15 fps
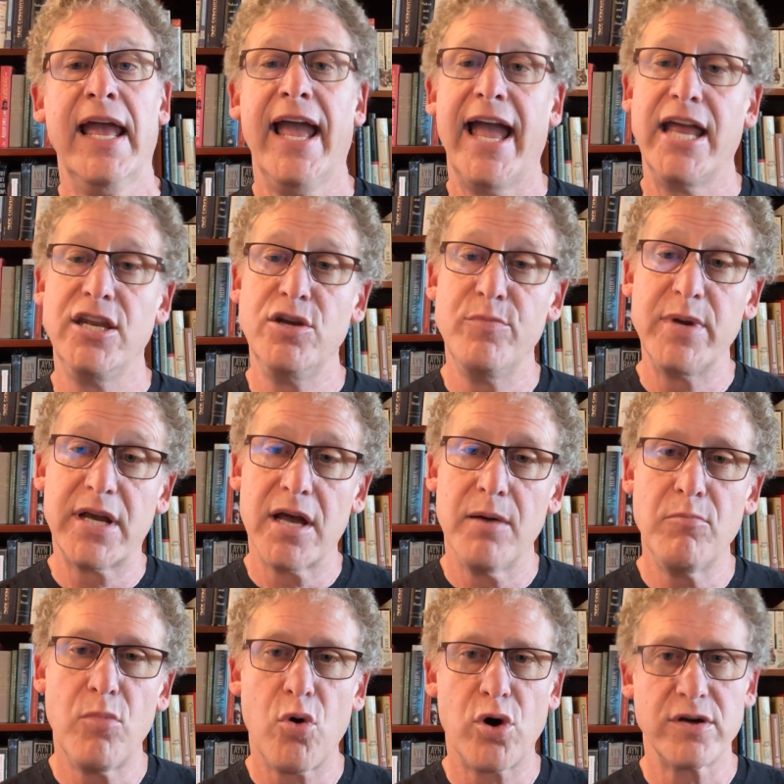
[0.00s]
and you become
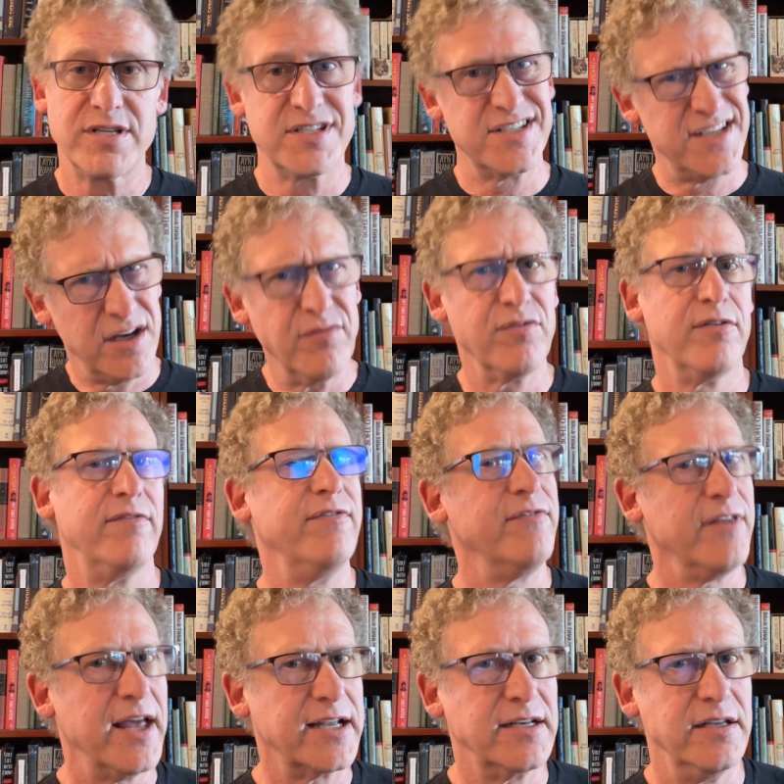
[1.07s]
more
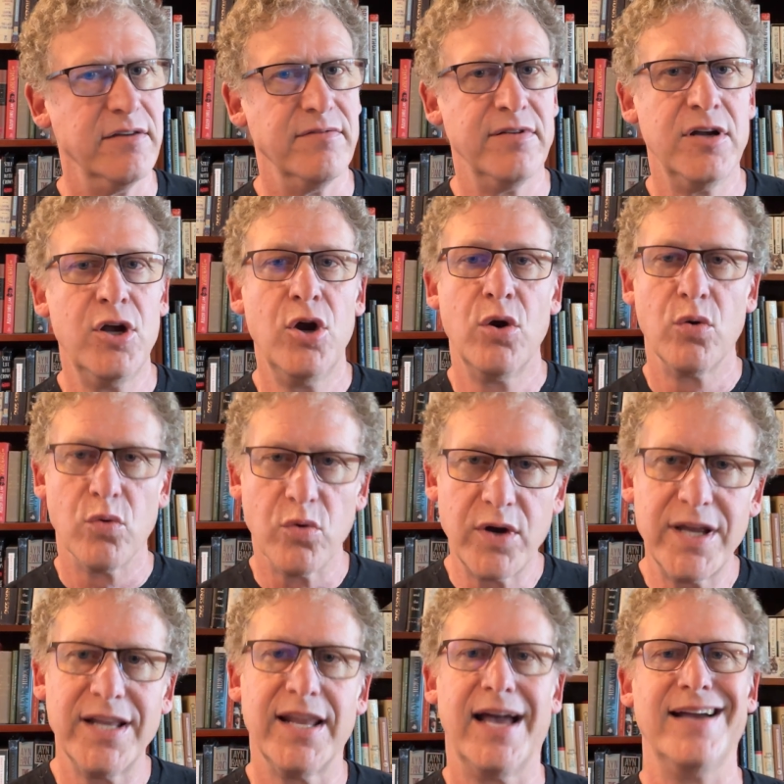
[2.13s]
self-reflective,
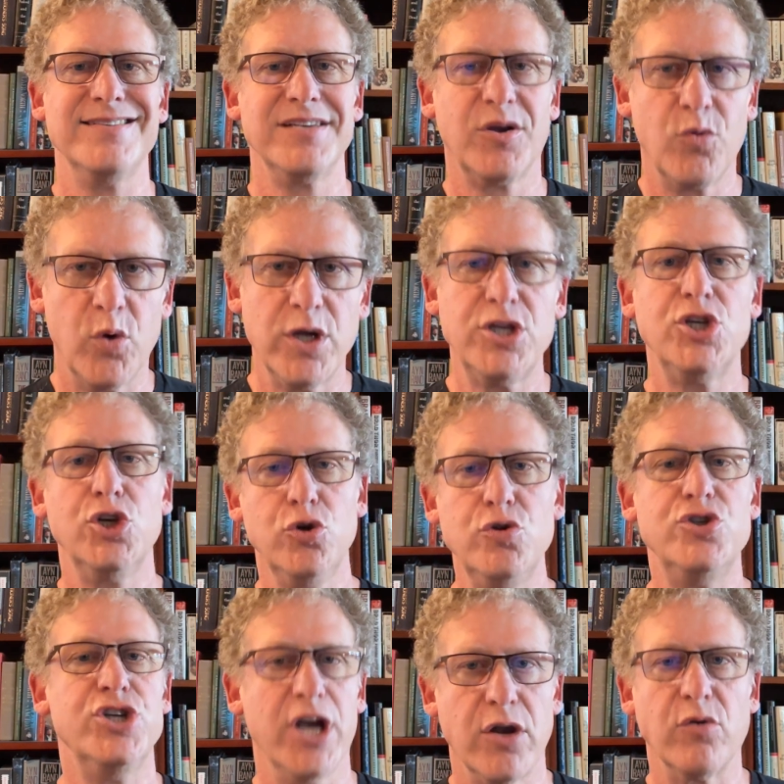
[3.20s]
realizing what you
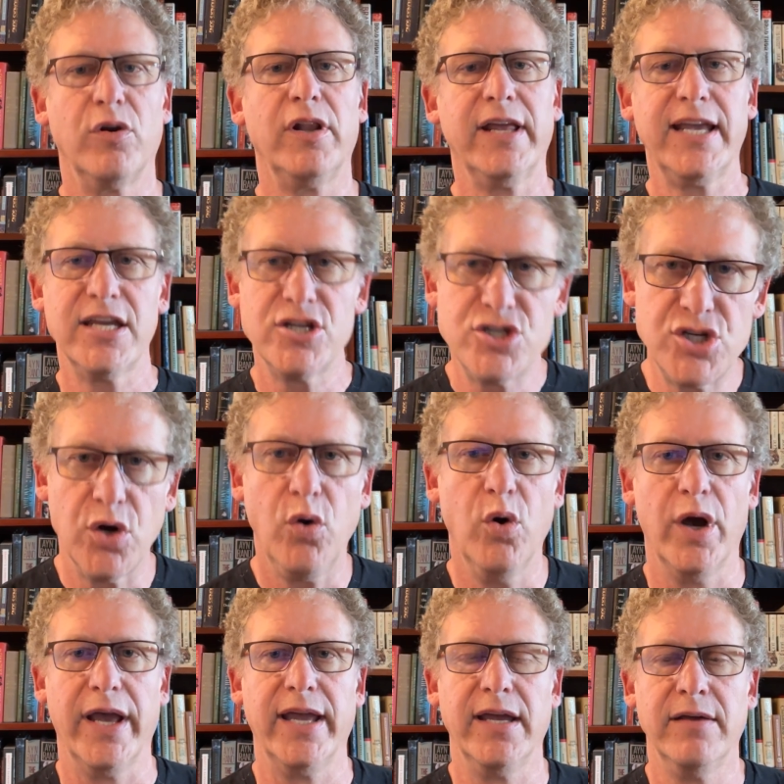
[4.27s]
generally
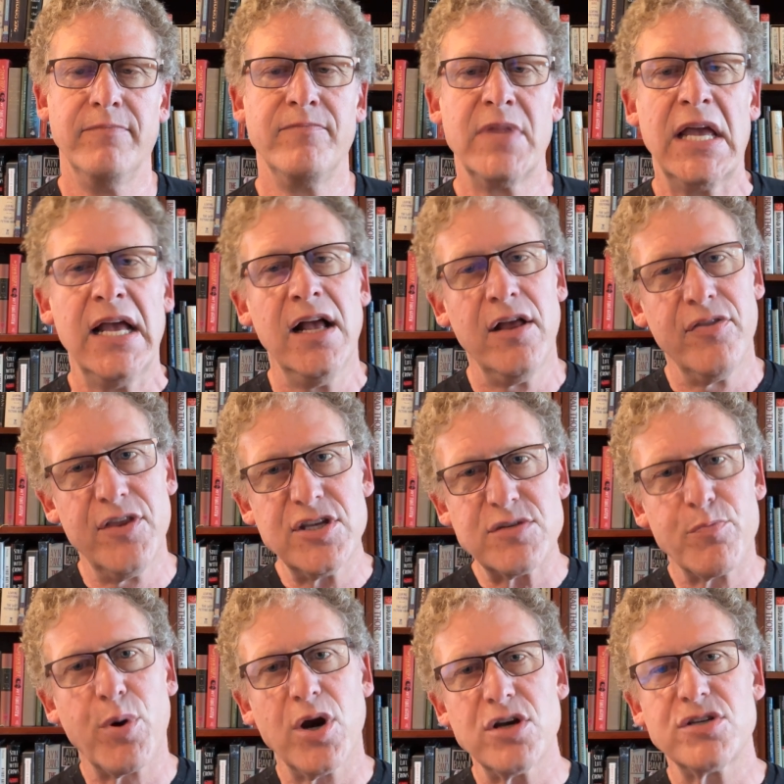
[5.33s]
enjoy. This
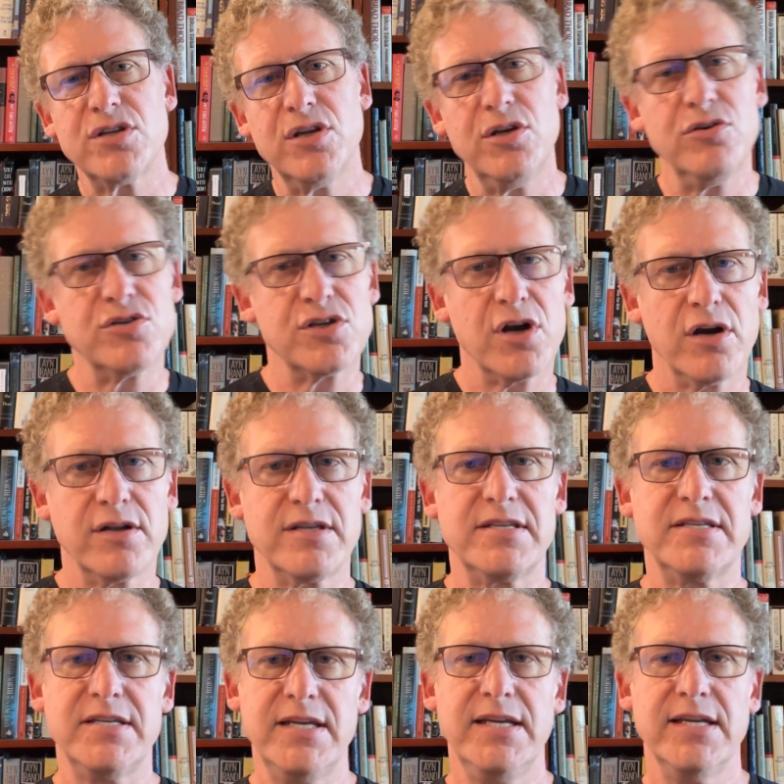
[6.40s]
person you start to
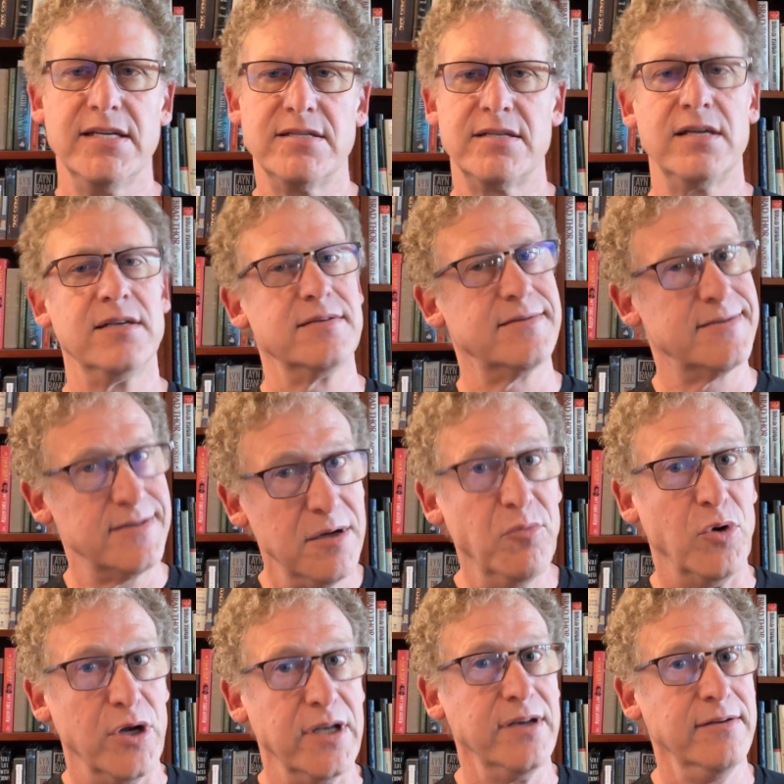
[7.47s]
see is
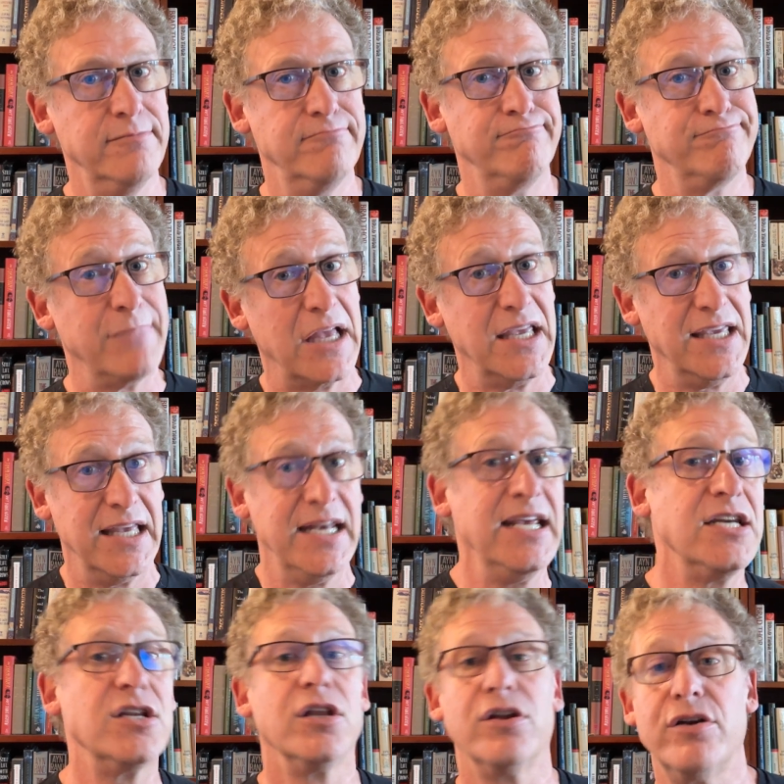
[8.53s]
someone you
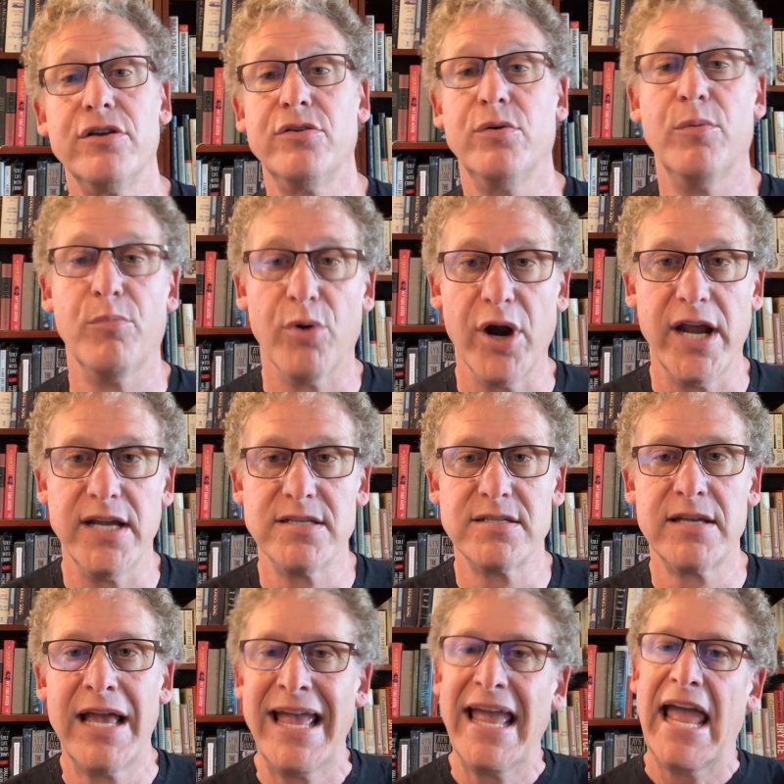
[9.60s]
need to learn to embrace
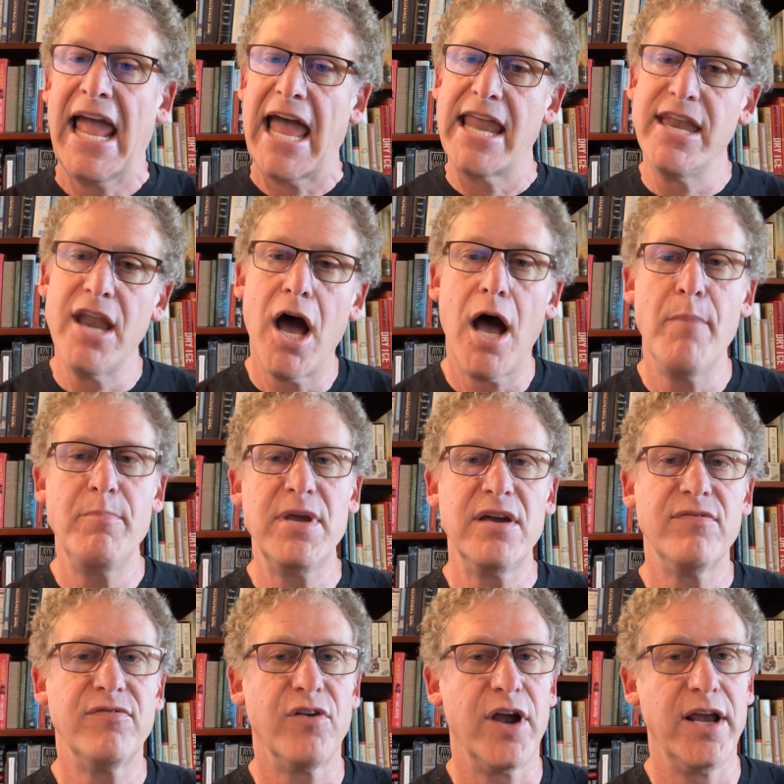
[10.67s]
and not be
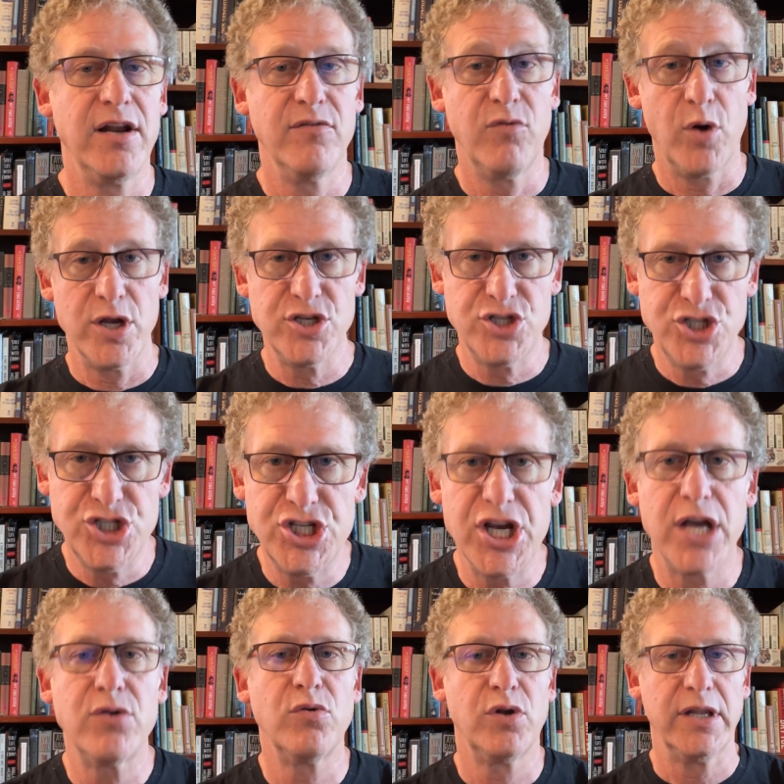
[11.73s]
afraid of what
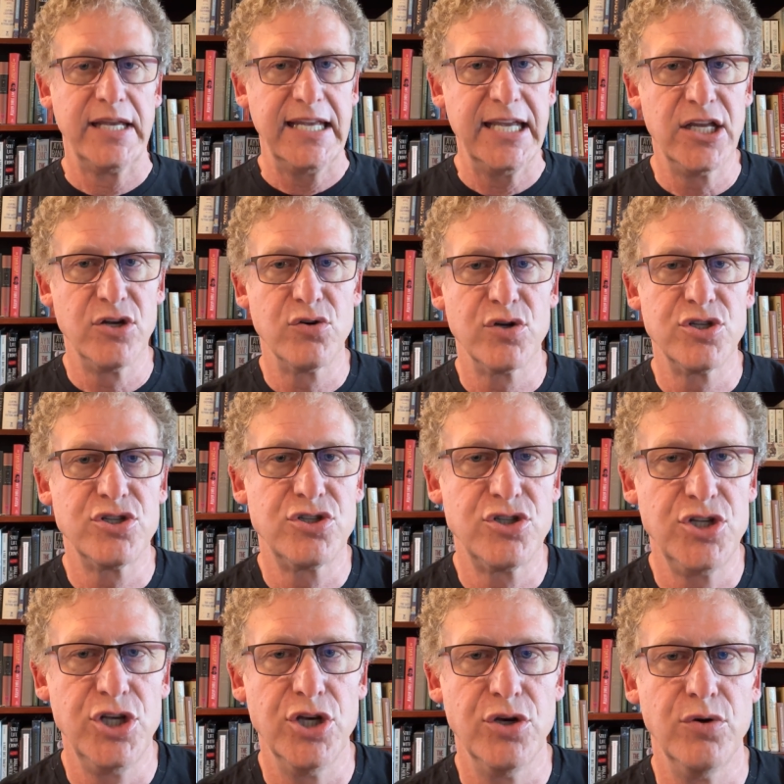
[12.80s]
generally interests
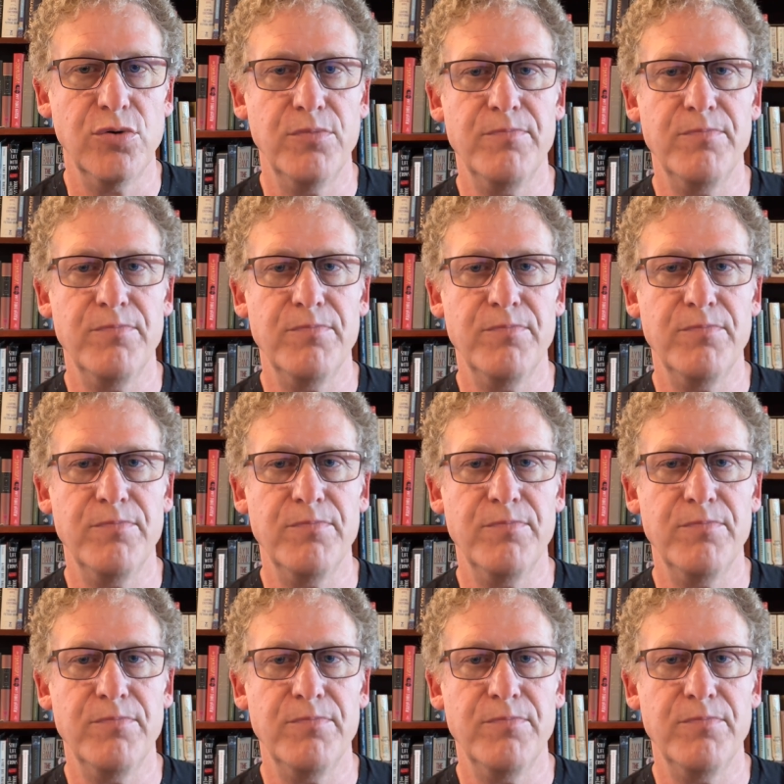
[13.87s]
you.